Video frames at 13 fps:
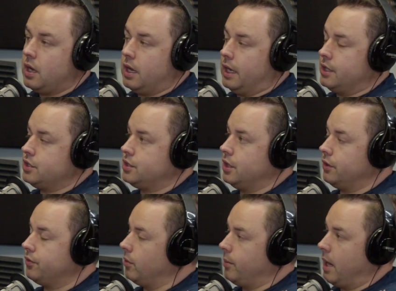And I just
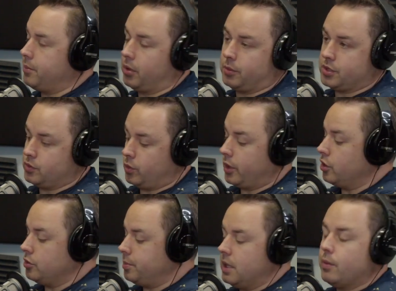think for my purposes, we're
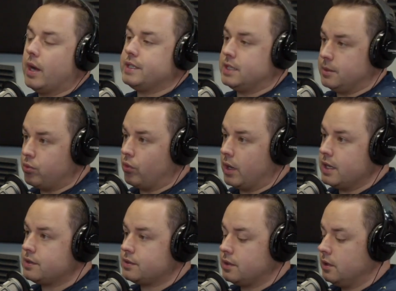going to do PYT
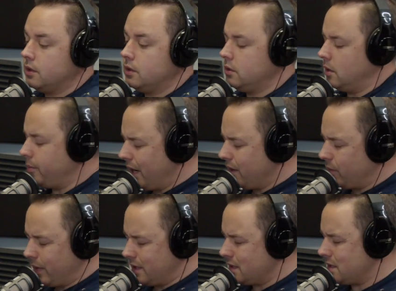breaks. And by the
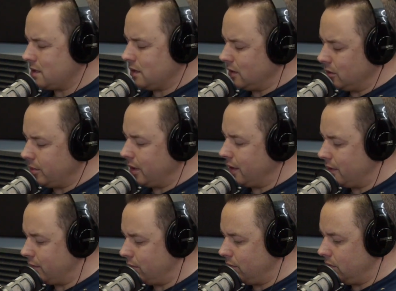way, this is a little bit
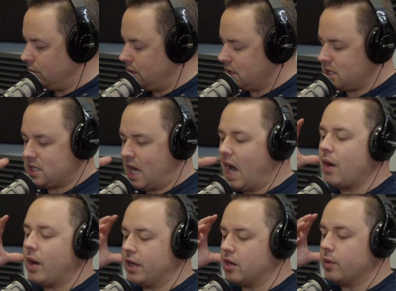of this is
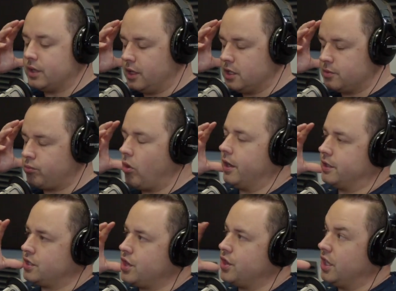how I go into these
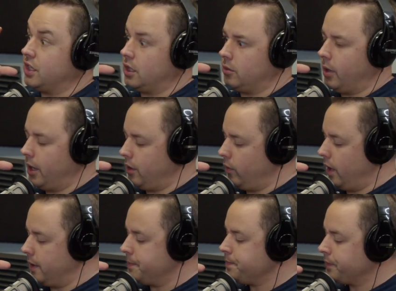products thinking, by the
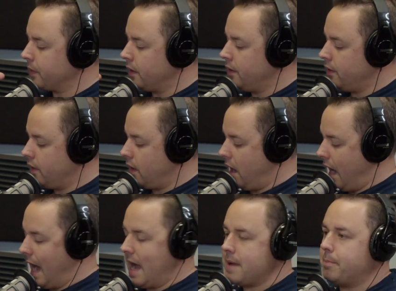way.
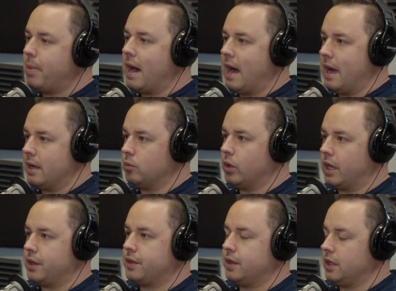I buy what
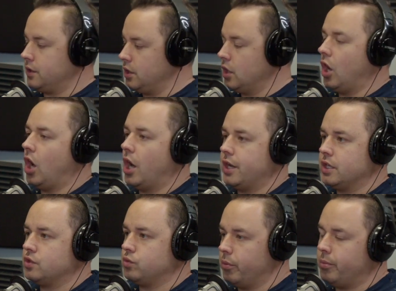I think the
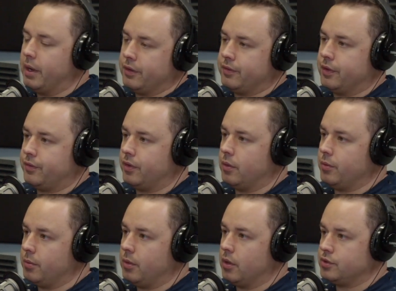audience will benefit from
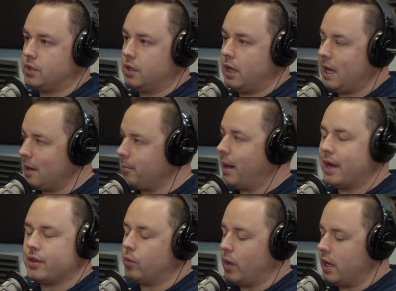the most. And
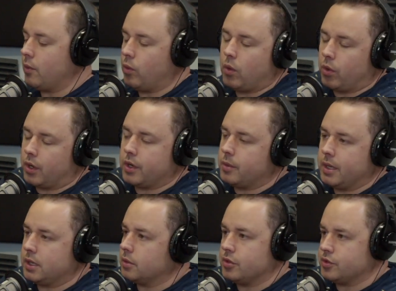by the way, and what we're going to
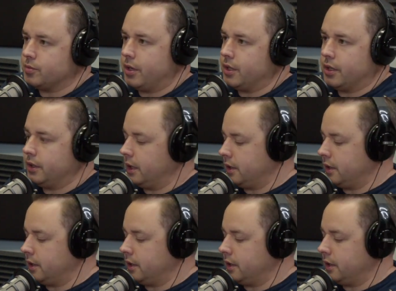make the most money on.